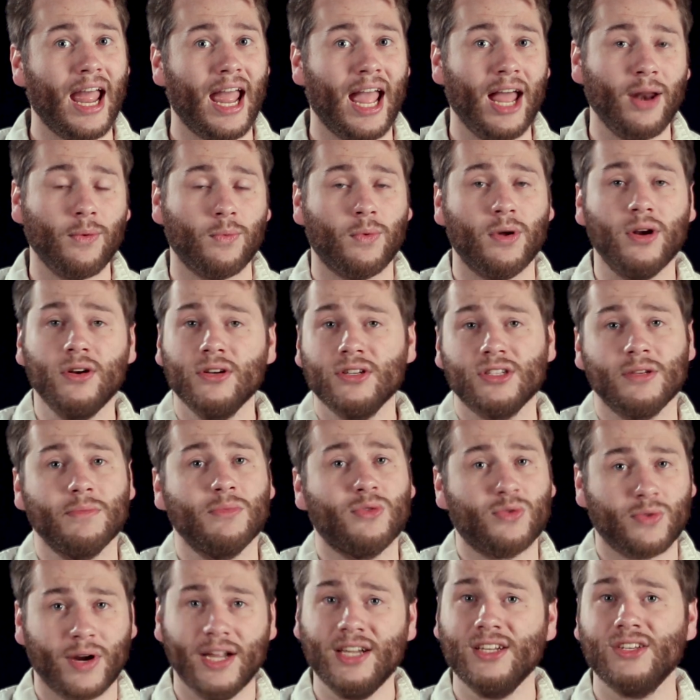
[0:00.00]
And what are some
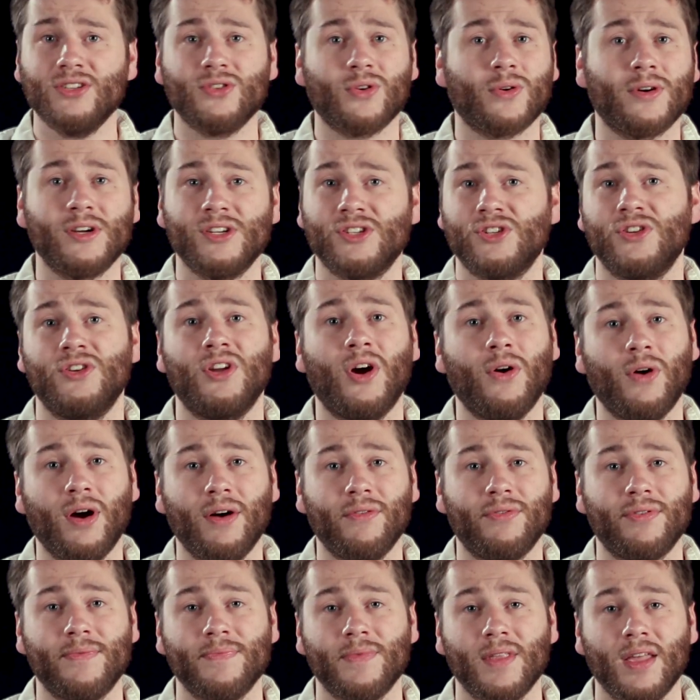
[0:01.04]
great stories you know
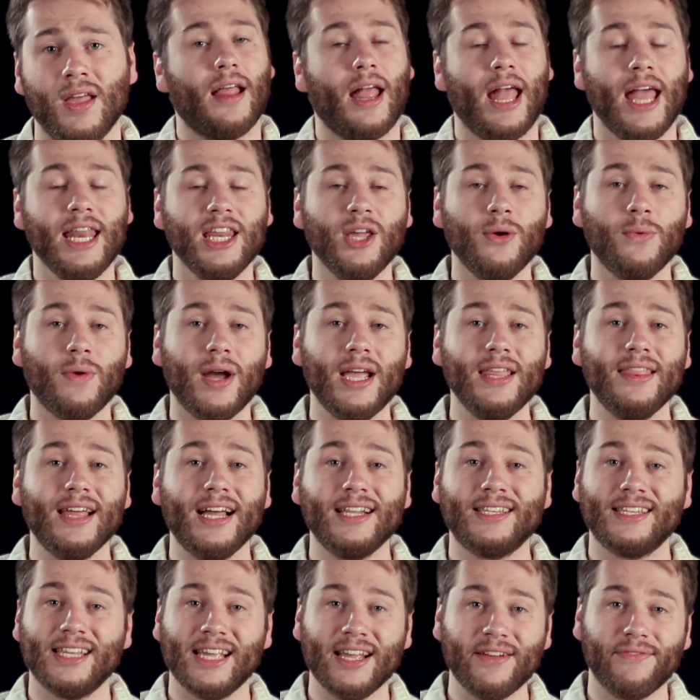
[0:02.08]
of? Anyway,
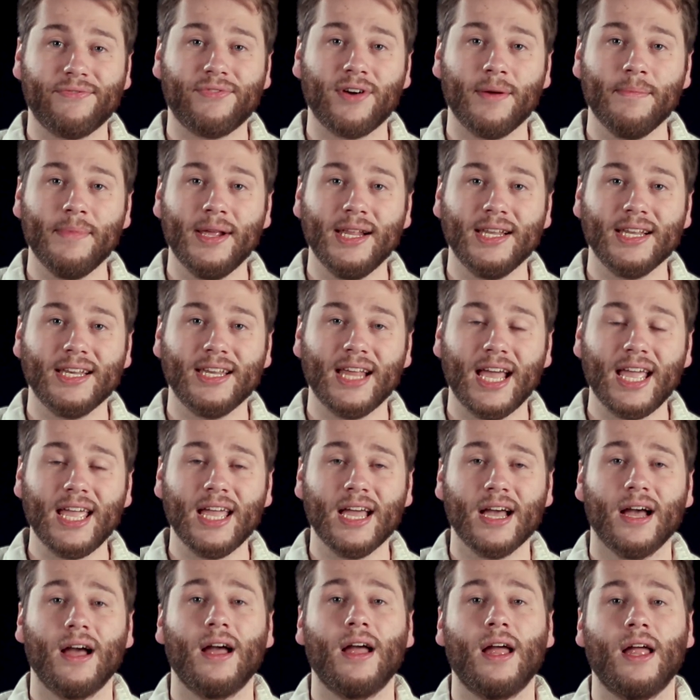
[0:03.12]
that's it from me
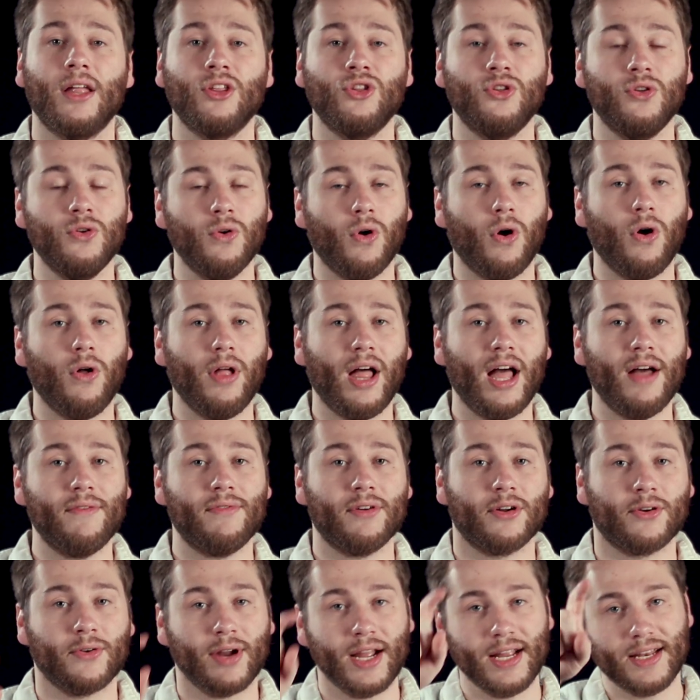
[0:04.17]
today. You all have
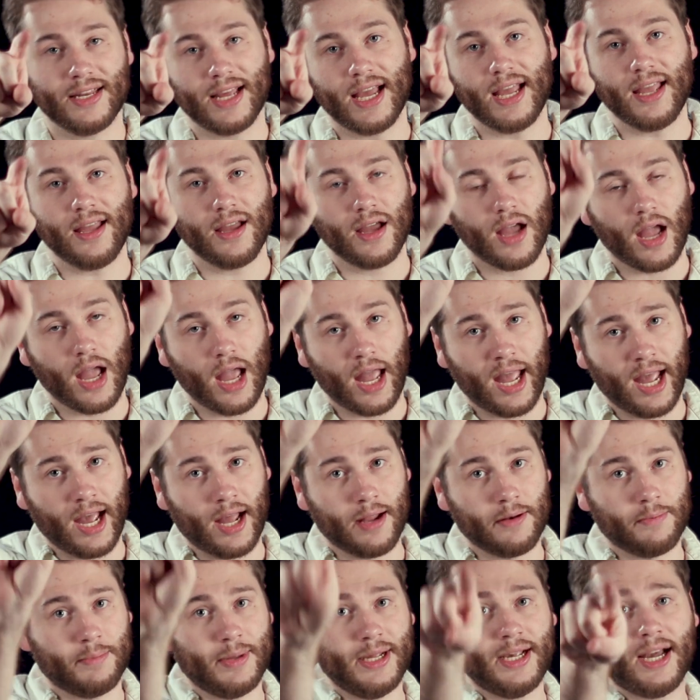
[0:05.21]
a great day
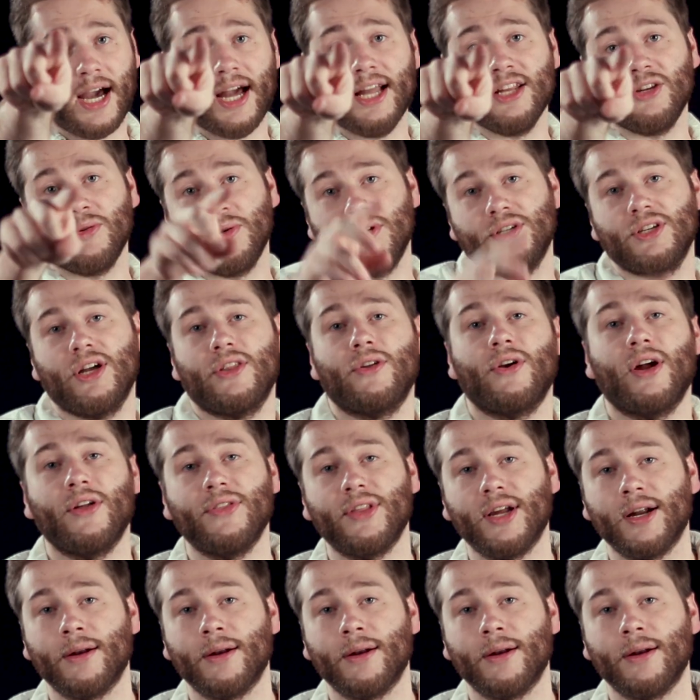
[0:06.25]
and be kind to each other out